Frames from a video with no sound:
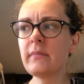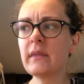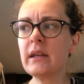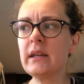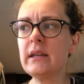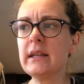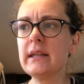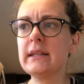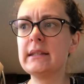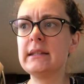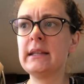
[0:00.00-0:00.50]

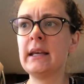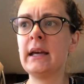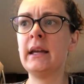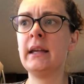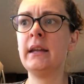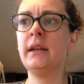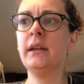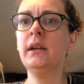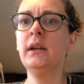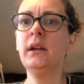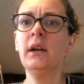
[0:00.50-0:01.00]
And he
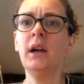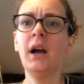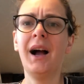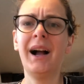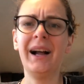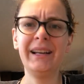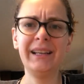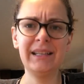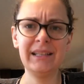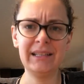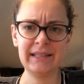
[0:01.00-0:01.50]
said,
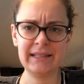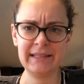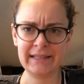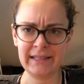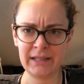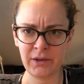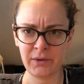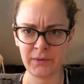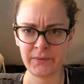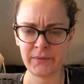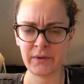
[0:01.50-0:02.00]
I need to
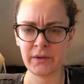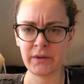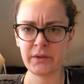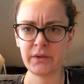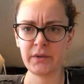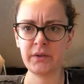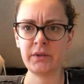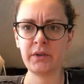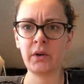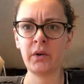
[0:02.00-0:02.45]
see you first.